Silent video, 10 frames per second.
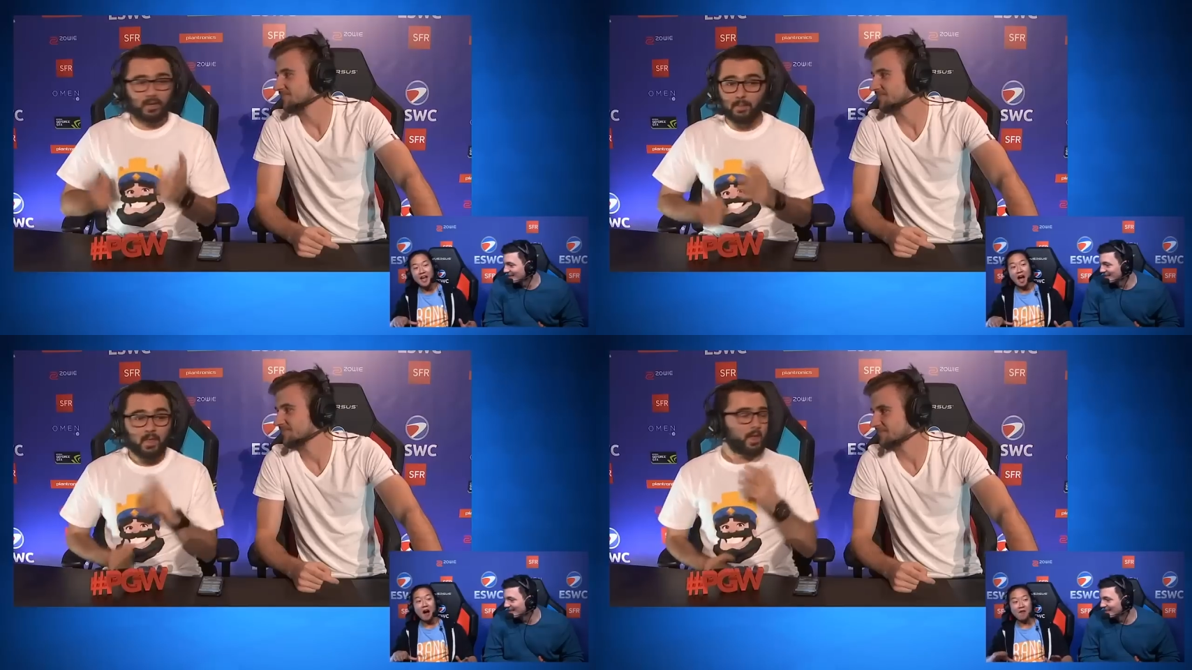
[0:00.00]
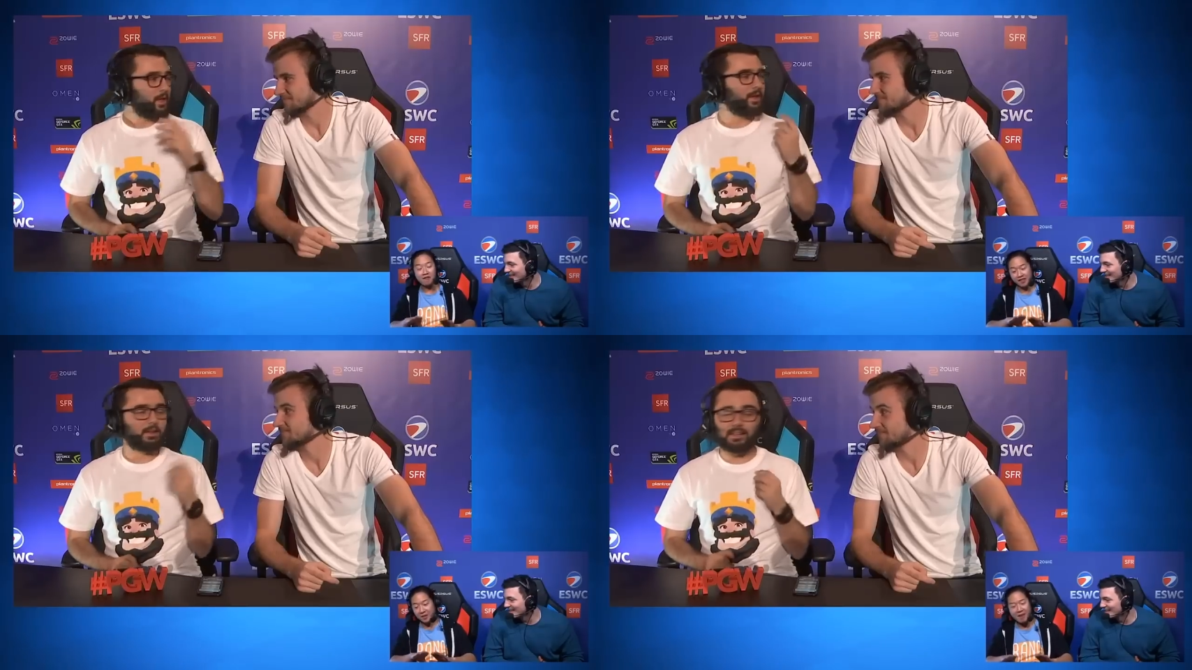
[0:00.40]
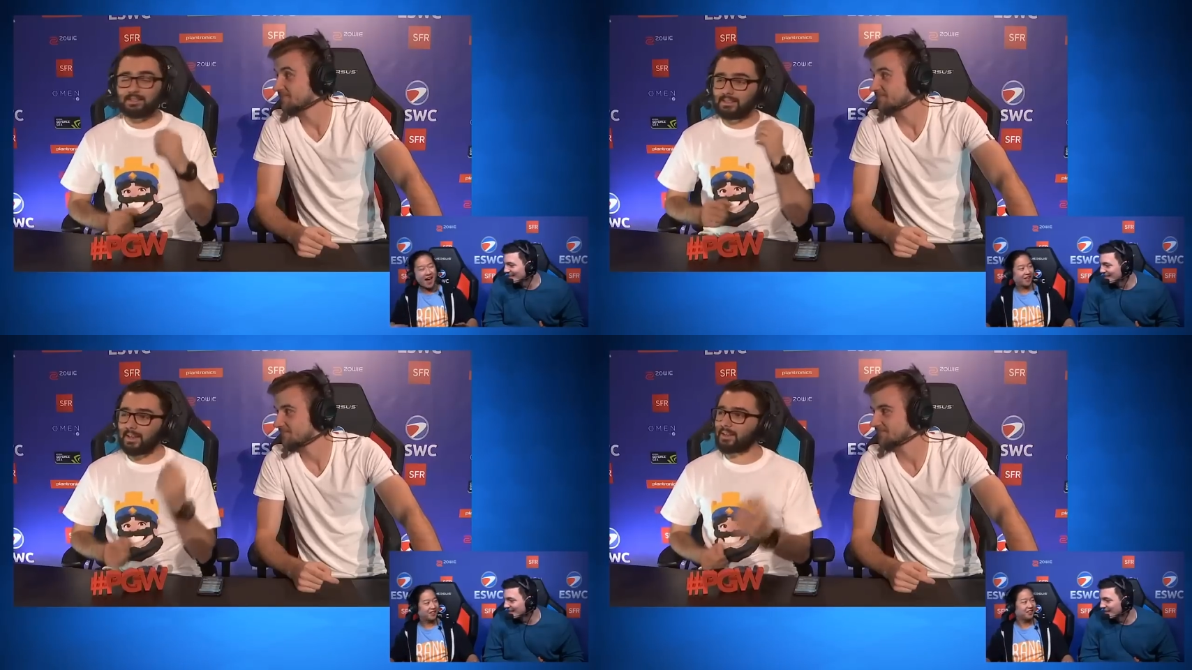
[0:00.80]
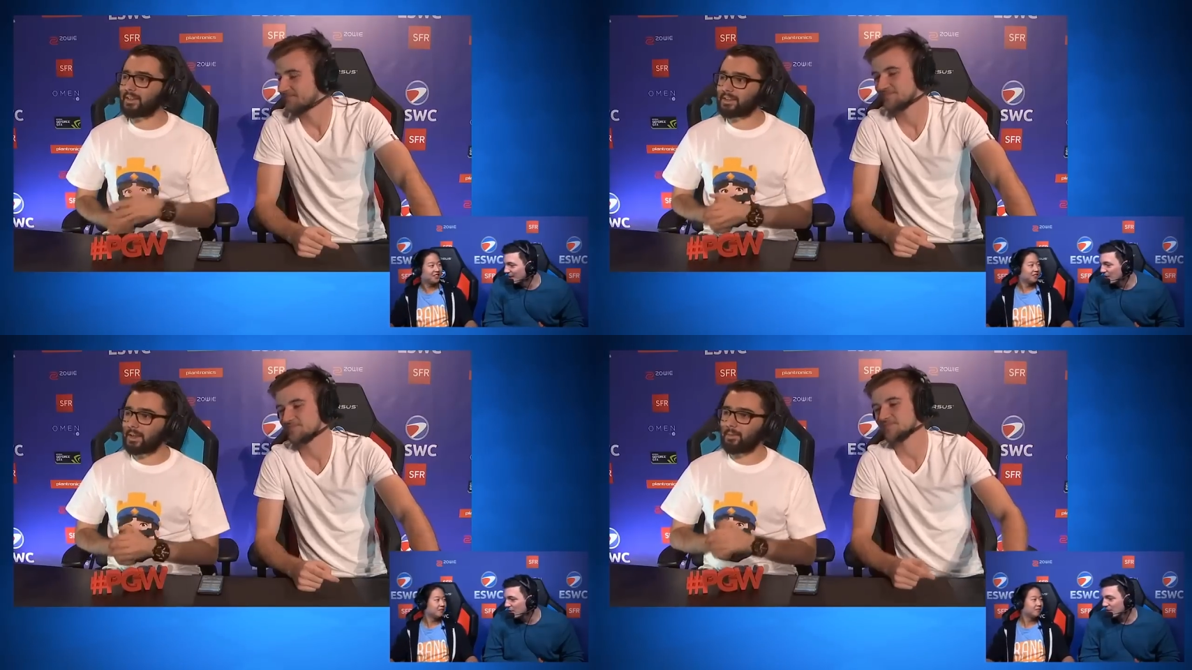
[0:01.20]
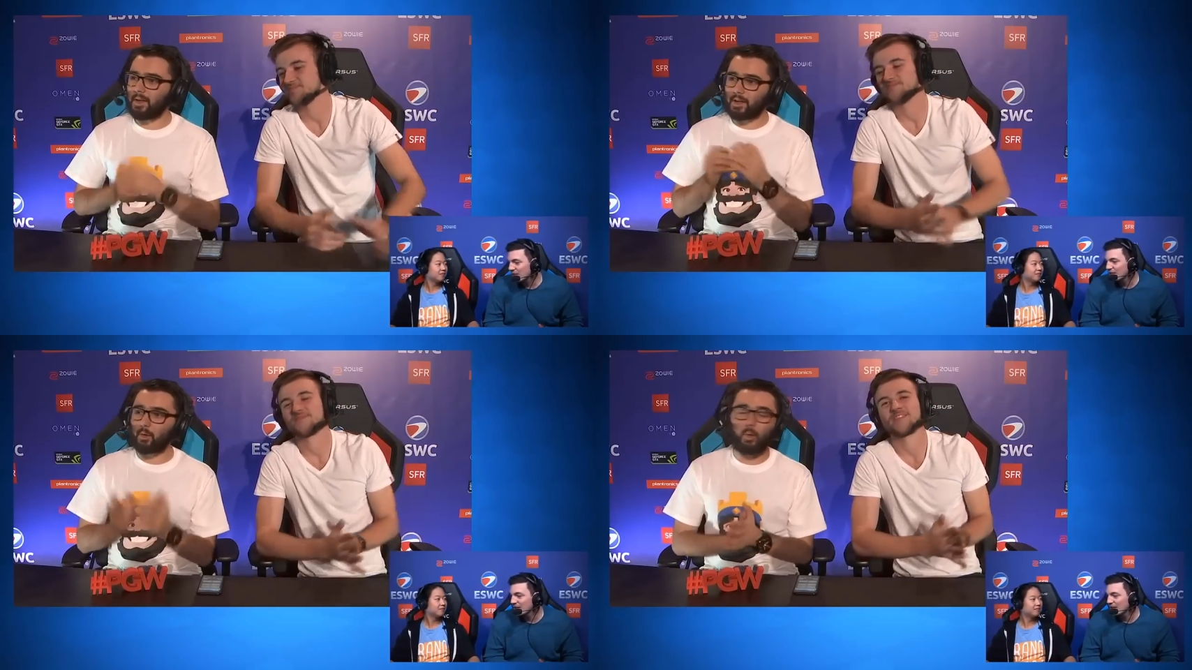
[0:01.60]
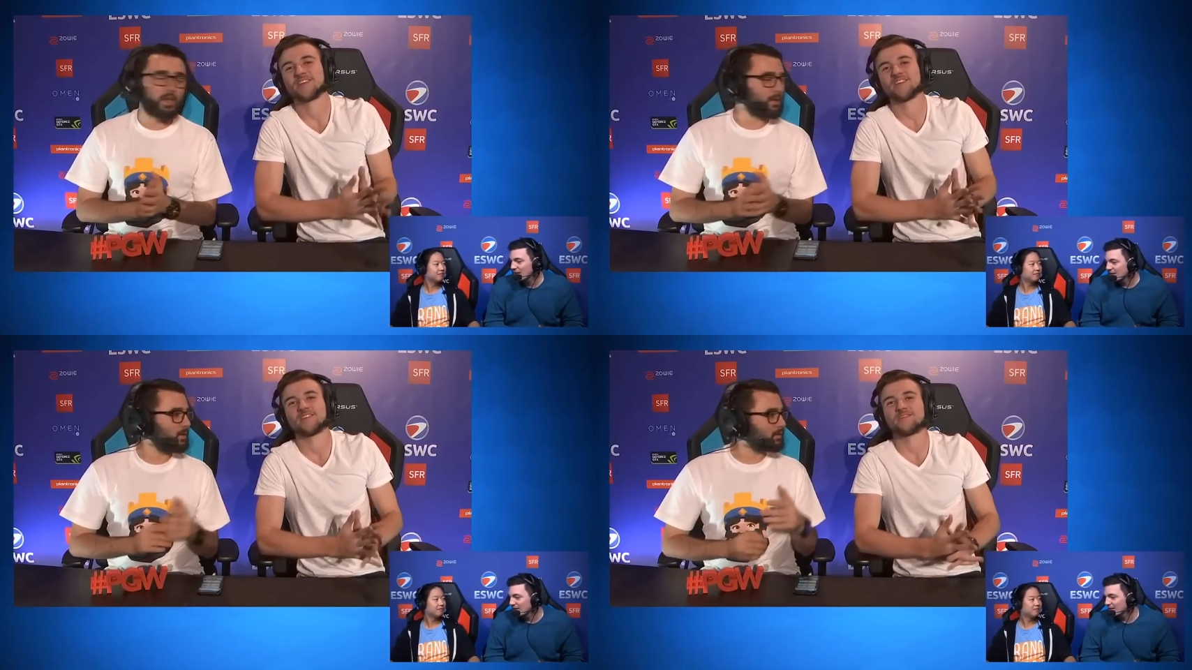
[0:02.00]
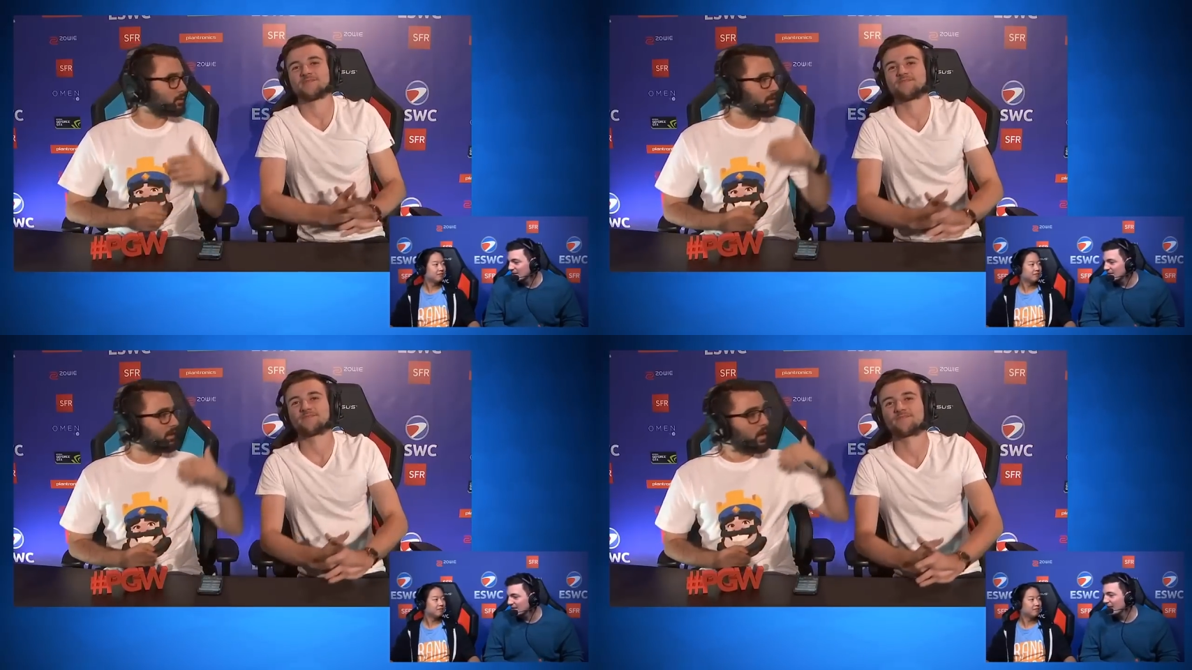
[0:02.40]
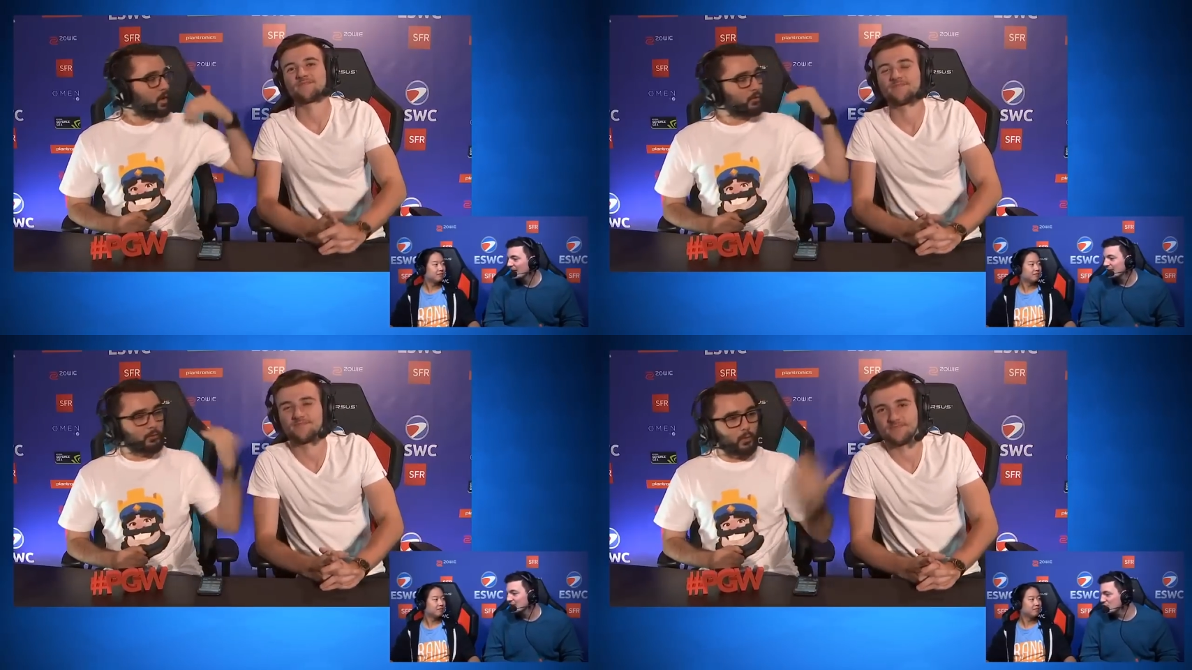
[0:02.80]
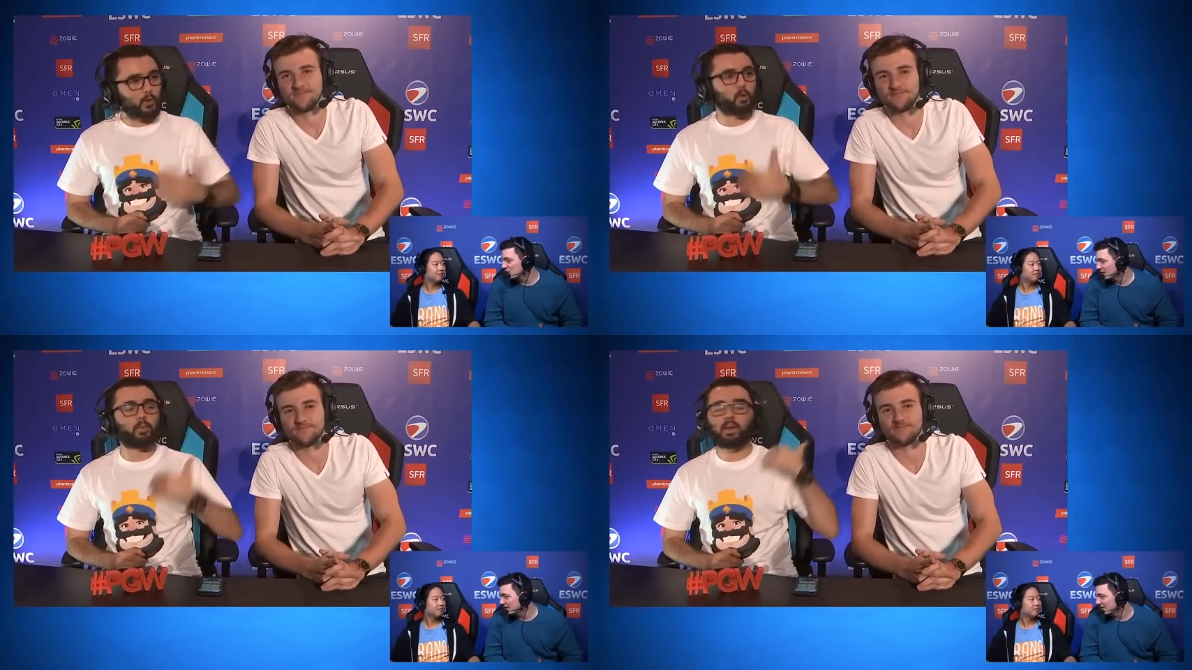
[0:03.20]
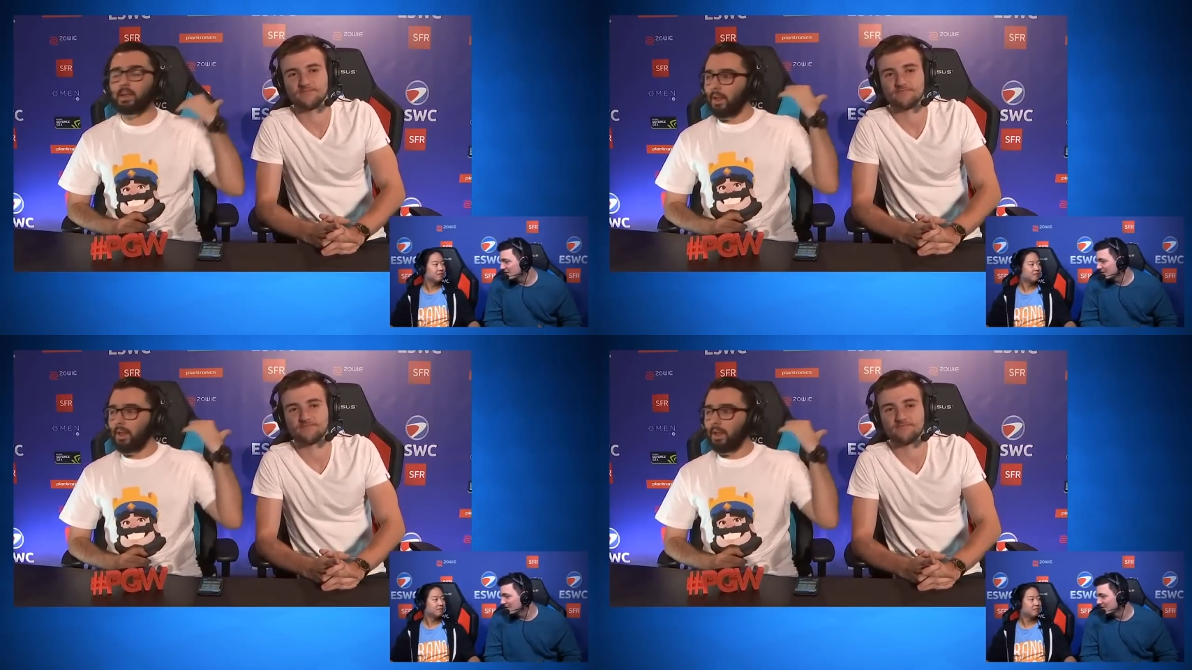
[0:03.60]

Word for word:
Speaker 1: of the match. The the egg and cheese.